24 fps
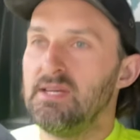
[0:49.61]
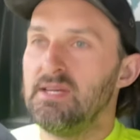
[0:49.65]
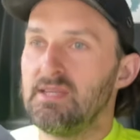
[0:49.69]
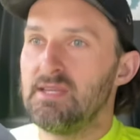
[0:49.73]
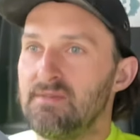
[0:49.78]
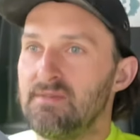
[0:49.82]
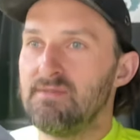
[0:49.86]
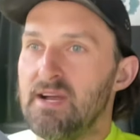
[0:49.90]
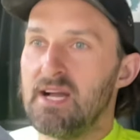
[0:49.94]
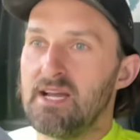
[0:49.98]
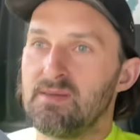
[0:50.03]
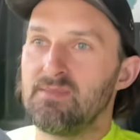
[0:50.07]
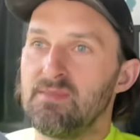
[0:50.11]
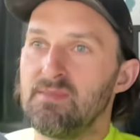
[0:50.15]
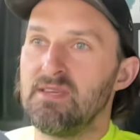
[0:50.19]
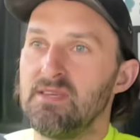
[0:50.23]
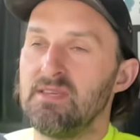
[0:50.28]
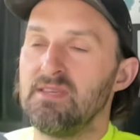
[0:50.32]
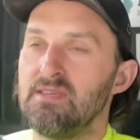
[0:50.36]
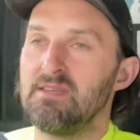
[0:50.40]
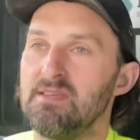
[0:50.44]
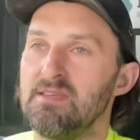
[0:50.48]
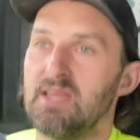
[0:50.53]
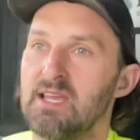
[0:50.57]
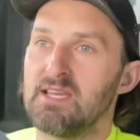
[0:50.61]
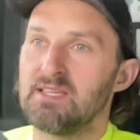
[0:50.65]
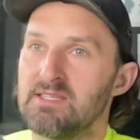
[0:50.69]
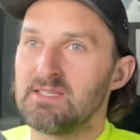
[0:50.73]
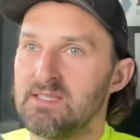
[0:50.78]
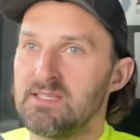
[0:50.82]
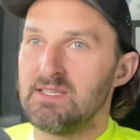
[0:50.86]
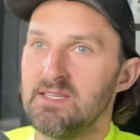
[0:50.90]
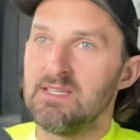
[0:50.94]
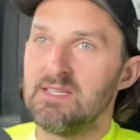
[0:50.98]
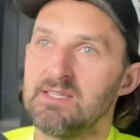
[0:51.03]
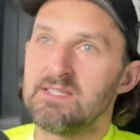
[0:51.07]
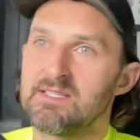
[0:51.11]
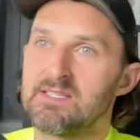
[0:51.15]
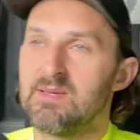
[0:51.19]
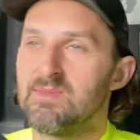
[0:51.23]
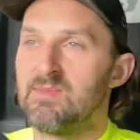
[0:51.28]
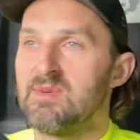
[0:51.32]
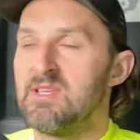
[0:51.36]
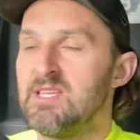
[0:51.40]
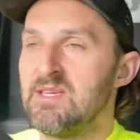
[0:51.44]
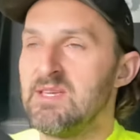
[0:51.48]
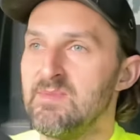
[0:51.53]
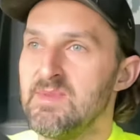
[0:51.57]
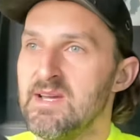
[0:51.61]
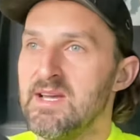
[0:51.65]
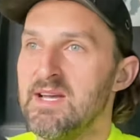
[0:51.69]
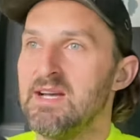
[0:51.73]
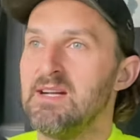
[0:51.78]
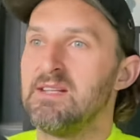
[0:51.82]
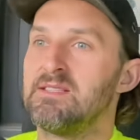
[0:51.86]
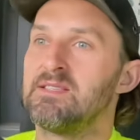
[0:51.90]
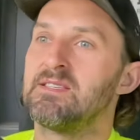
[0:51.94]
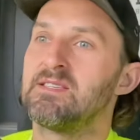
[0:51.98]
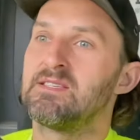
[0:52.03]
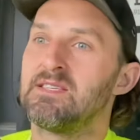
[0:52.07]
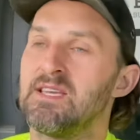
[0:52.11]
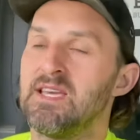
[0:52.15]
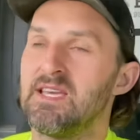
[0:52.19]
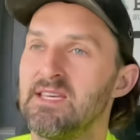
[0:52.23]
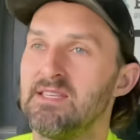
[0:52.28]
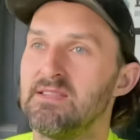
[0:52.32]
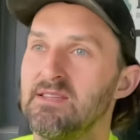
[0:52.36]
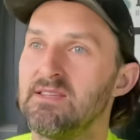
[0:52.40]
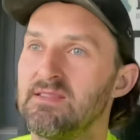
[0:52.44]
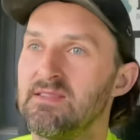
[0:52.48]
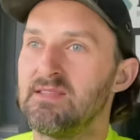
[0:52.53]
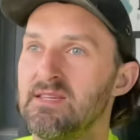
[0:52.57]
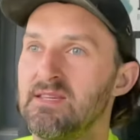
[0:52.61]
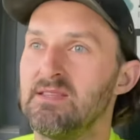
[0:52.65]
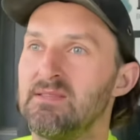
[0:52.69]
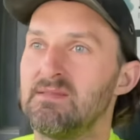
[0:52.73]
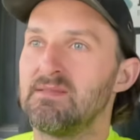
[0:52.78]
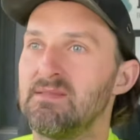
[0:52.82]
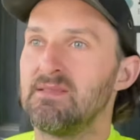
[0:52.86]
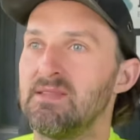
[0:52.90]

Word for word: they rang me yesterday and sent me an email to say that they'd,